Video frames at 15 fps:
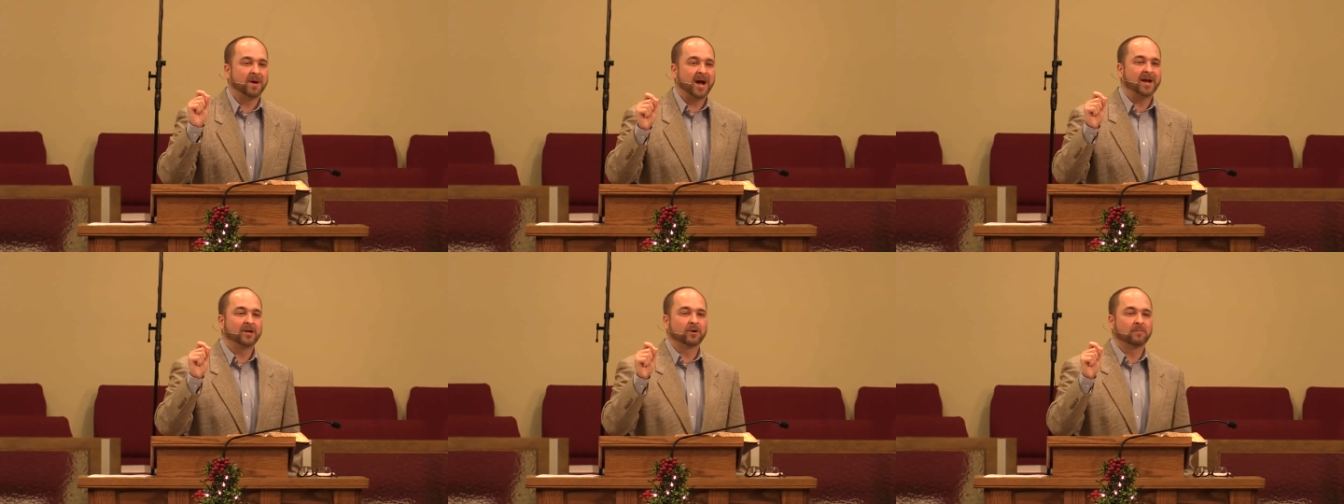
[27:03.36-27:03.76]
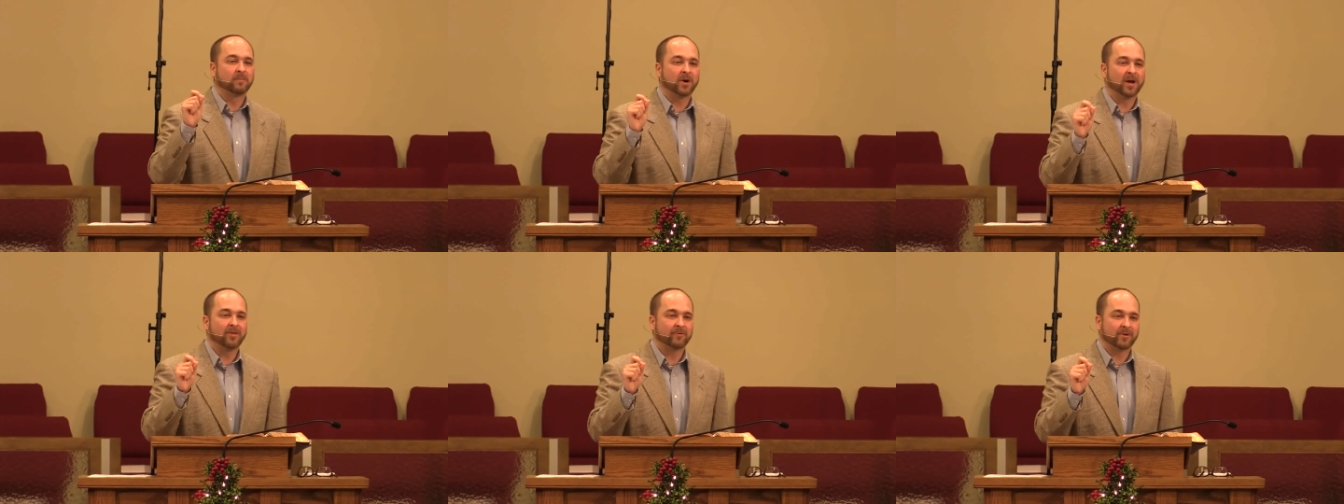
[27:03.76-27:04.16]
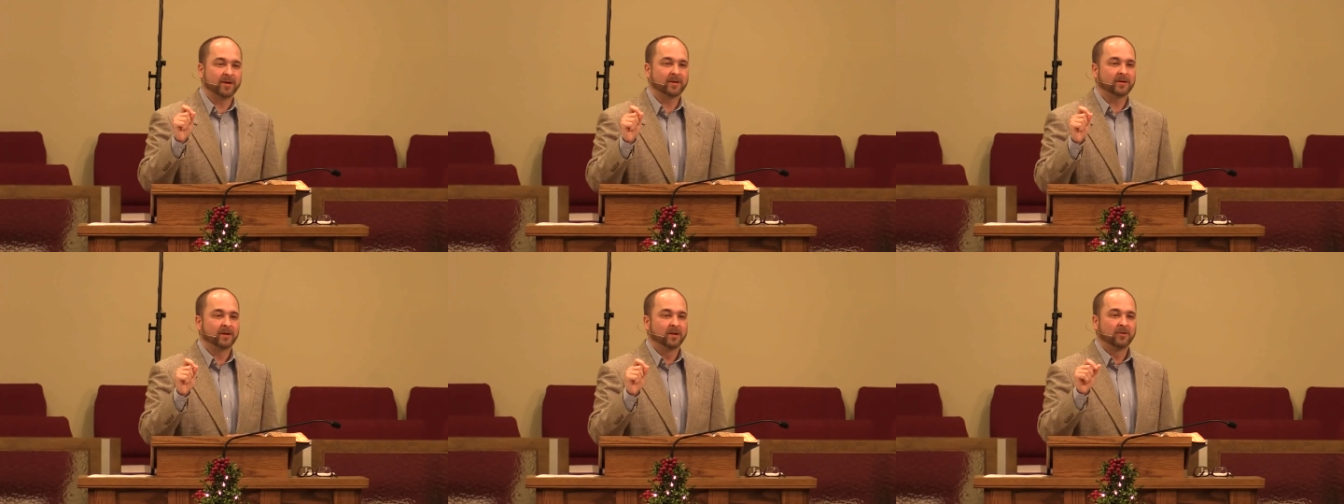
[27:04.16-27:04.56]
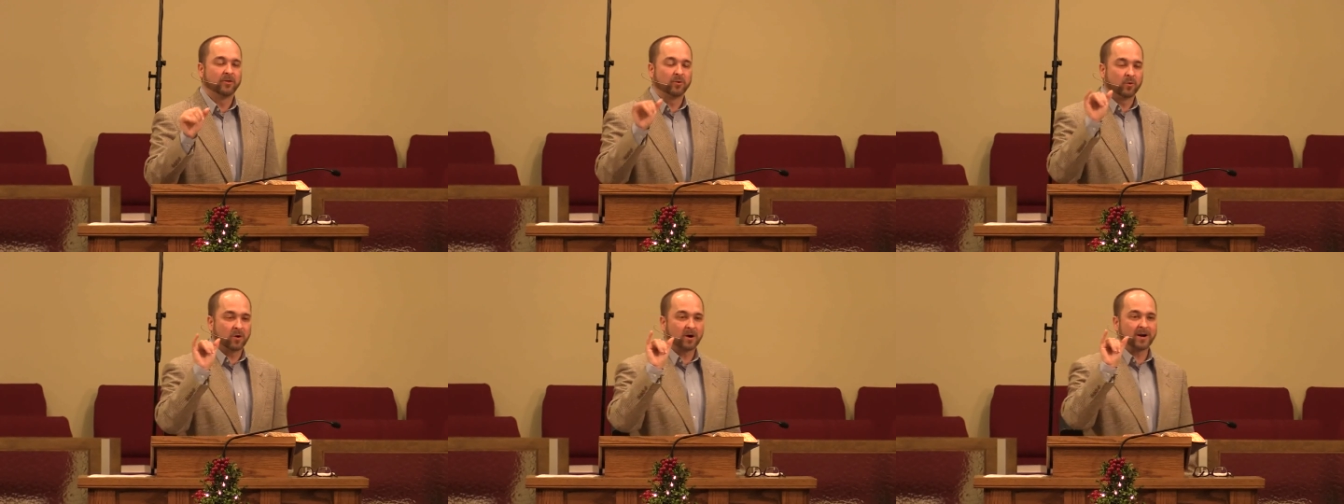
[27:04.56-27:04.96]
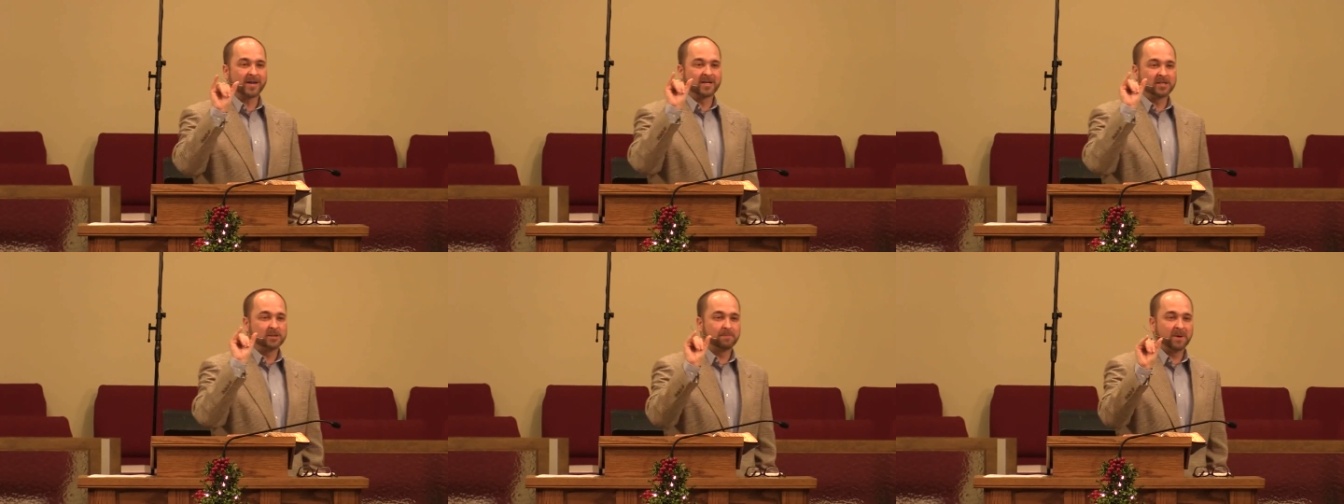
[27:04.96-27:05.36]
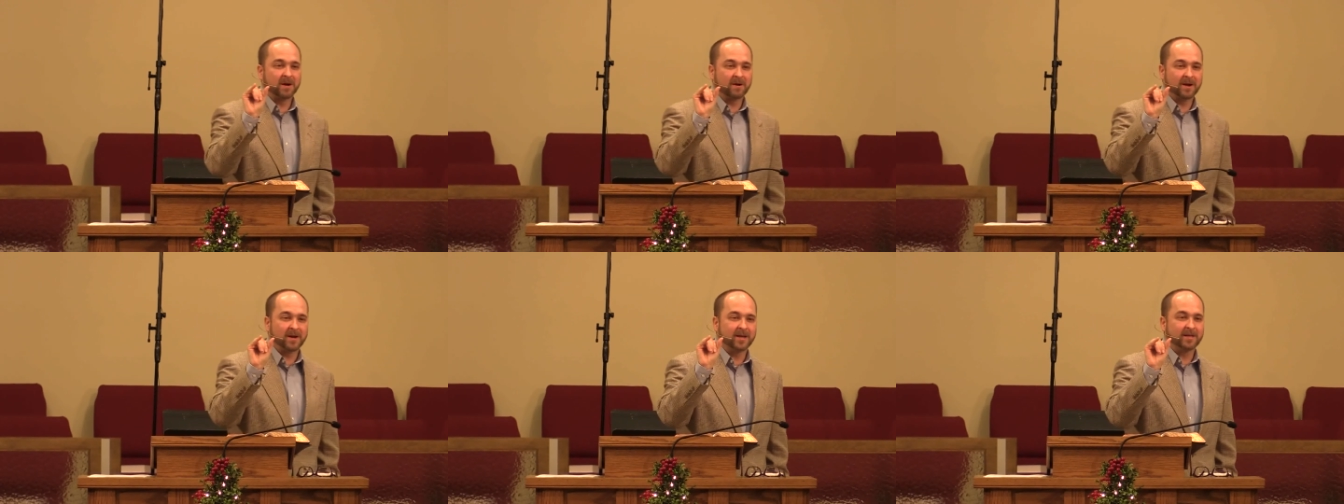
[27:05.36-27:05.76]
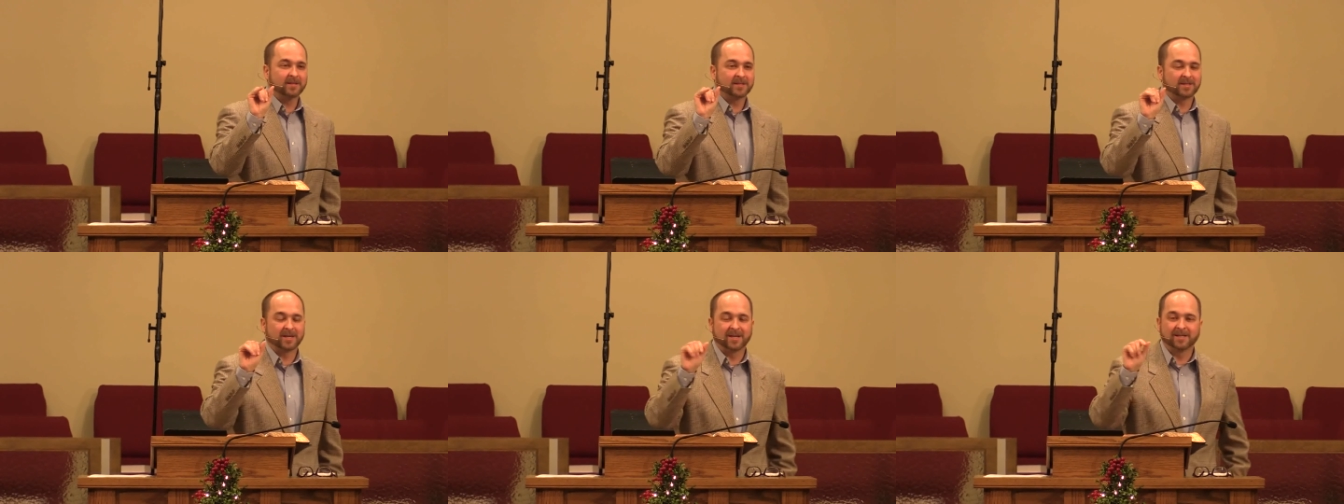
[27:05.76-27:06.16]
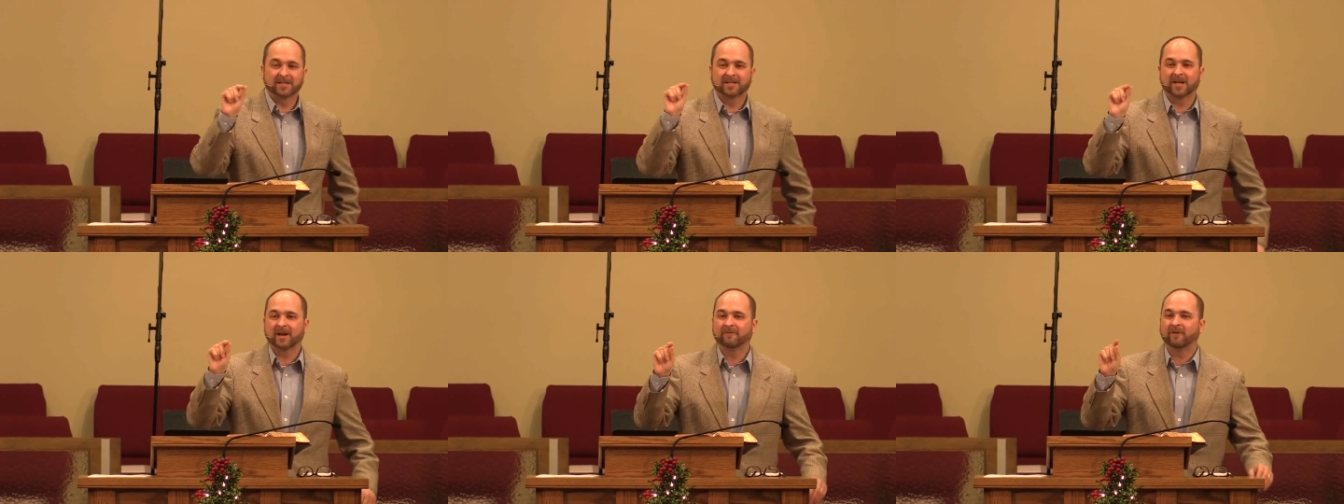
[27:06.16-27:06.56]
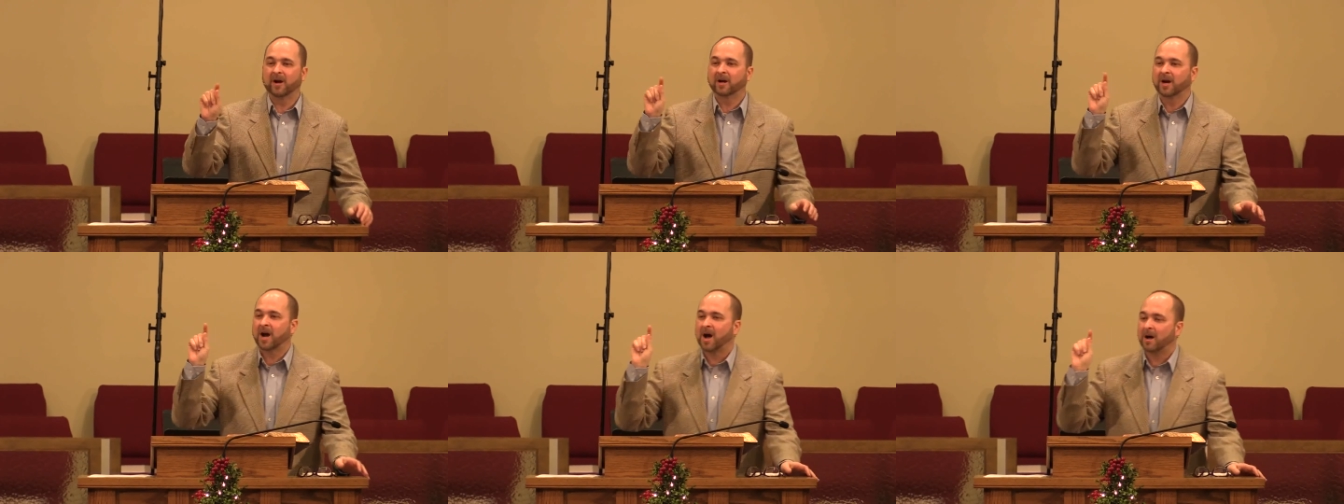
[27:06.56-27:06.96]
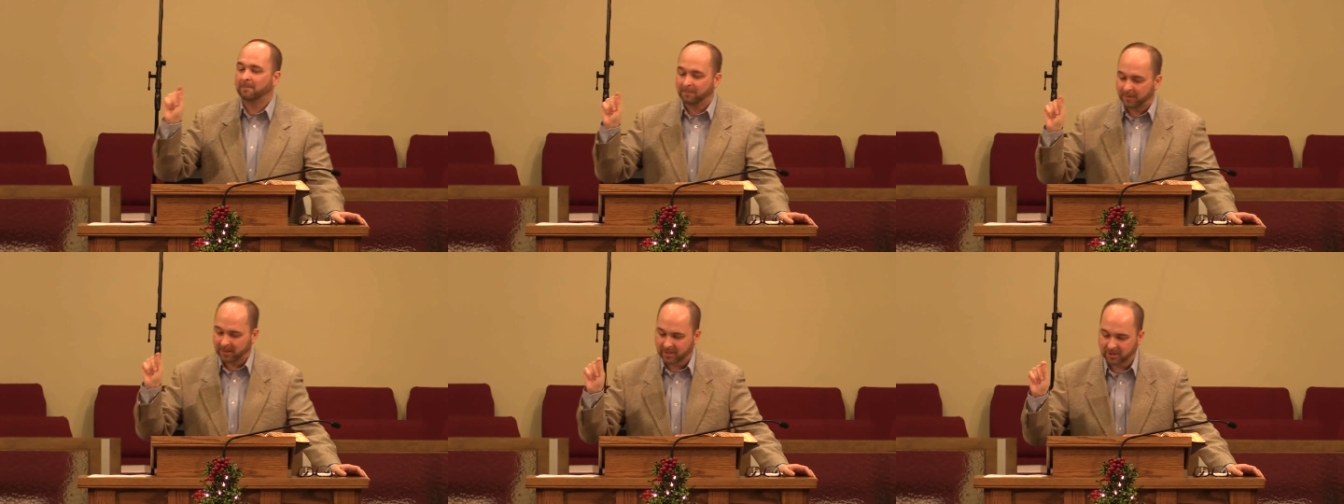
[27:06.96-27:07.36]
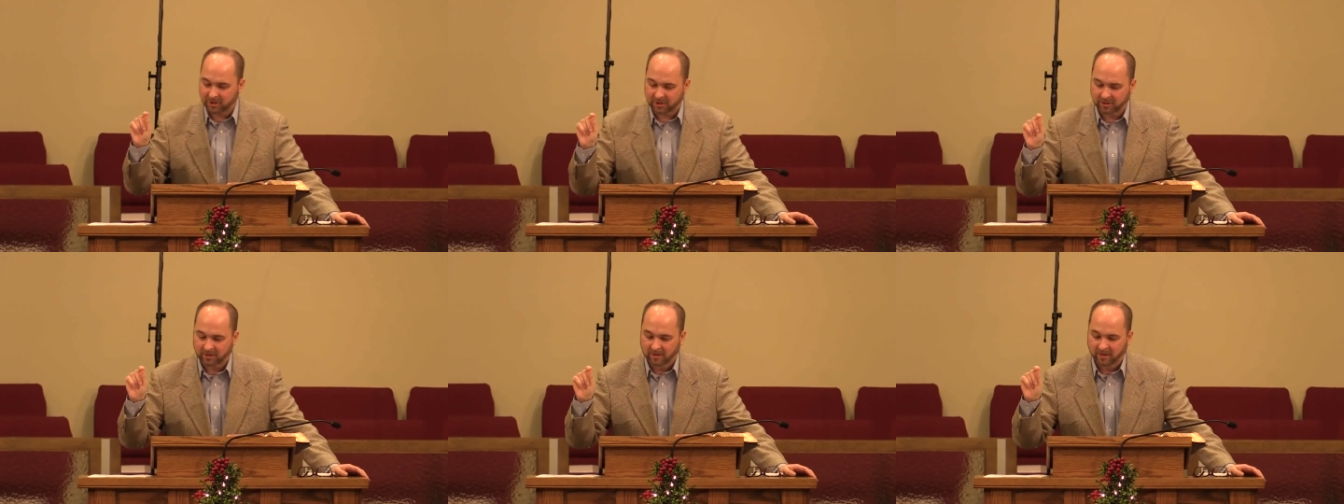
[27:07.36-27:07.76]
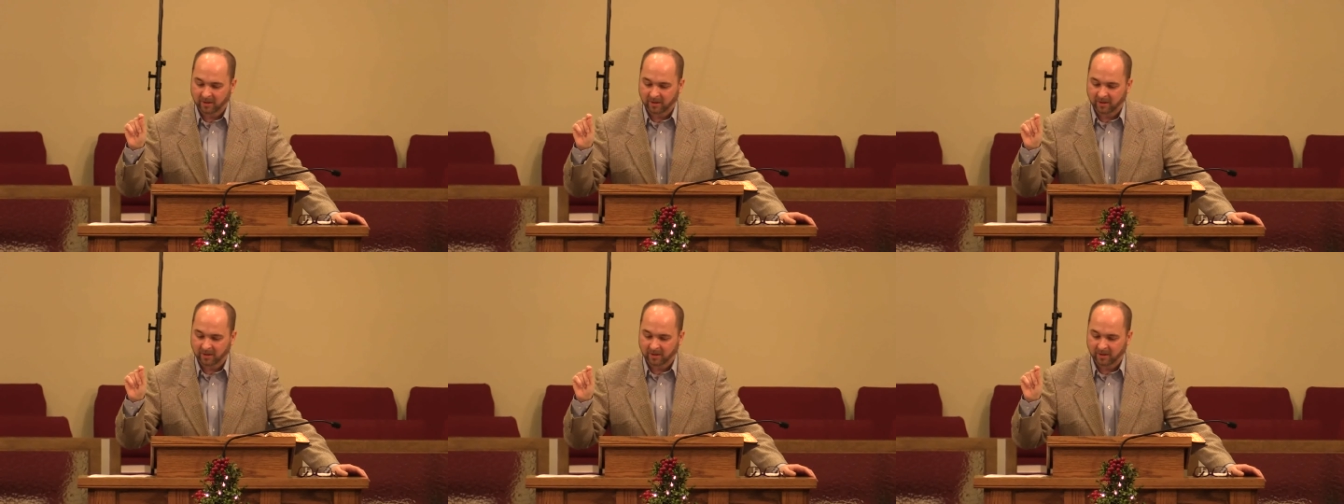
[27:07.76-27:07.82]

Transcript: by your brethren. The word experienced instead of accomplished.